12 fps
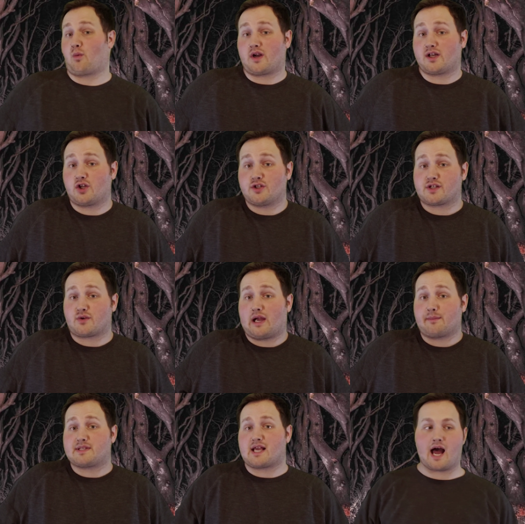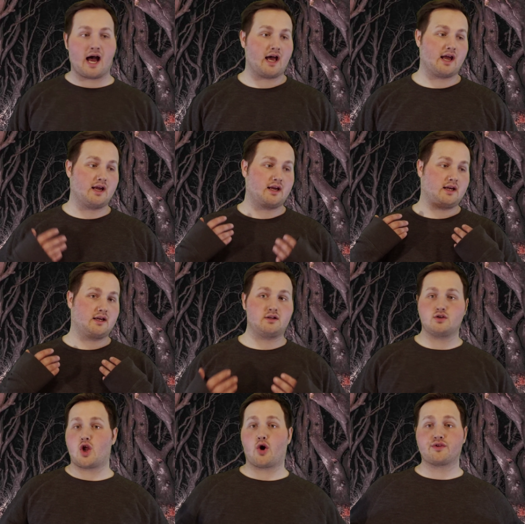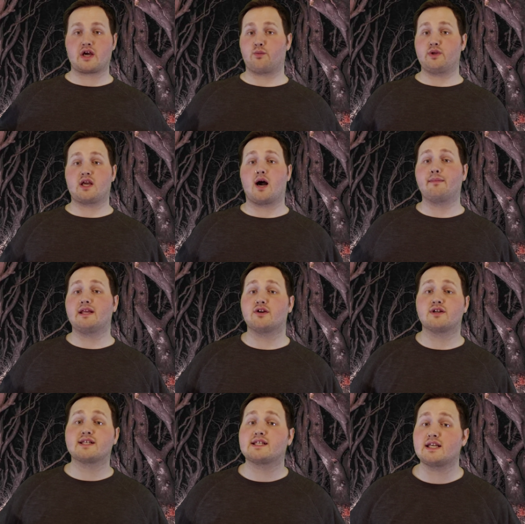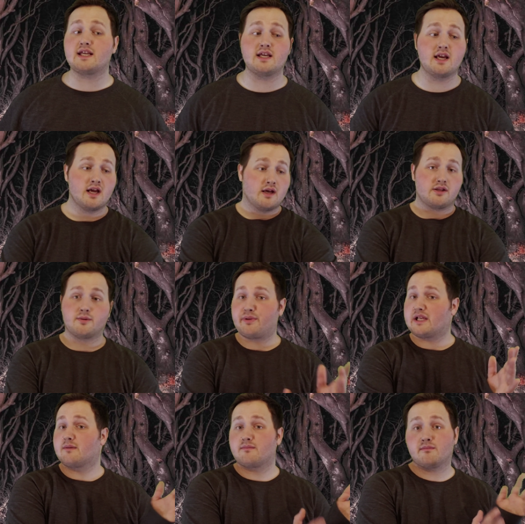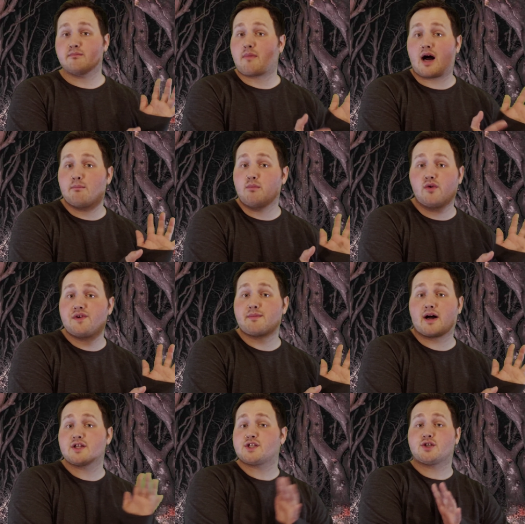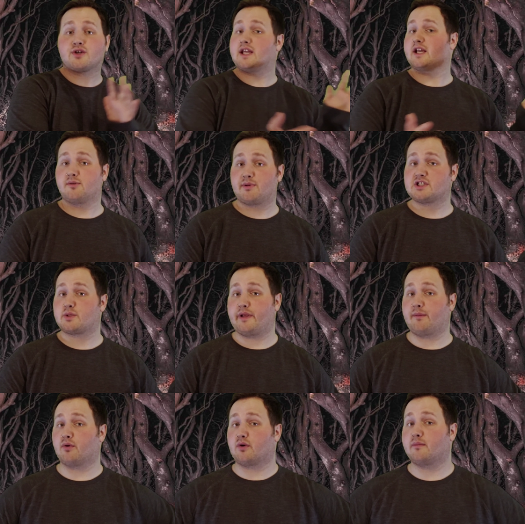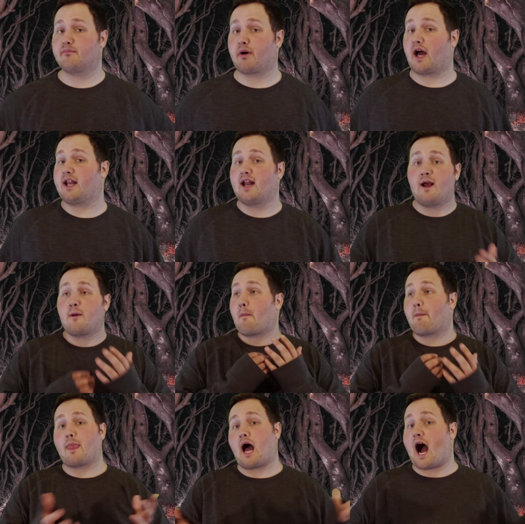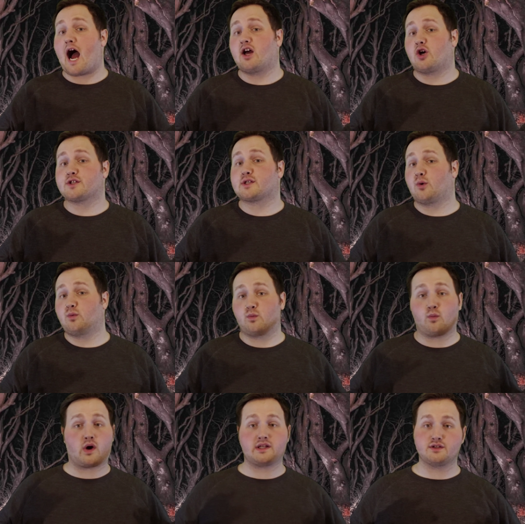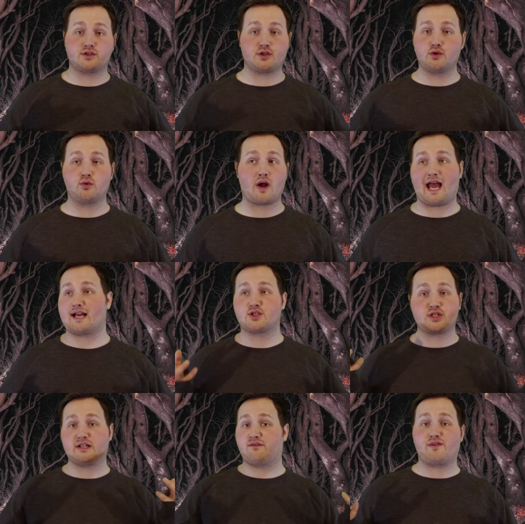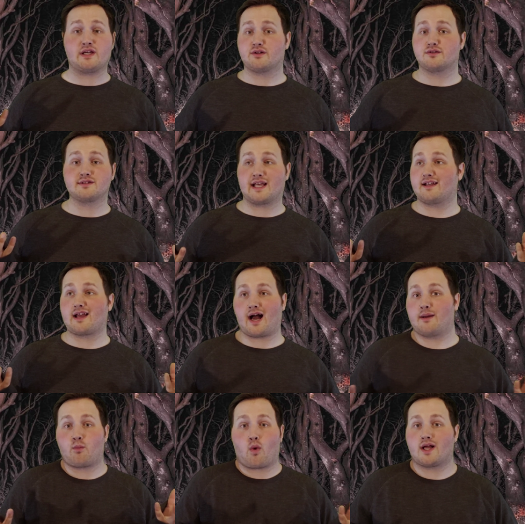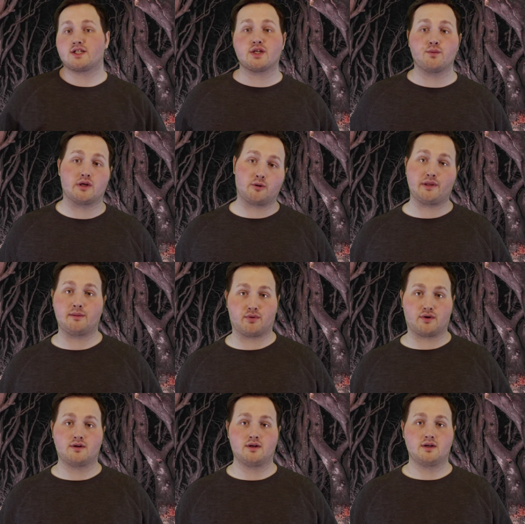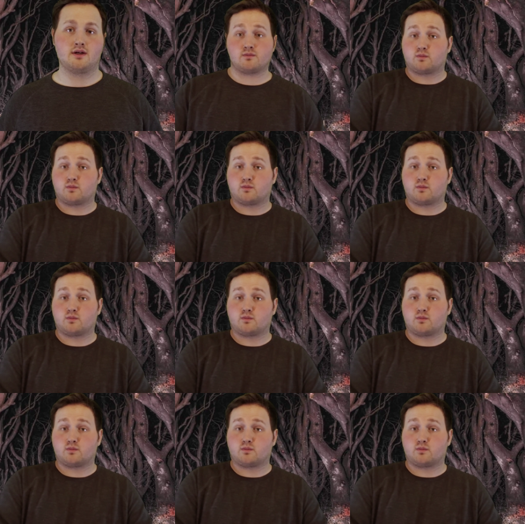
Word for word: I want a good script. I know that we come here to see the big mo movie monster kill a bunch of people, but I also want to actually feel like I'm watching real people.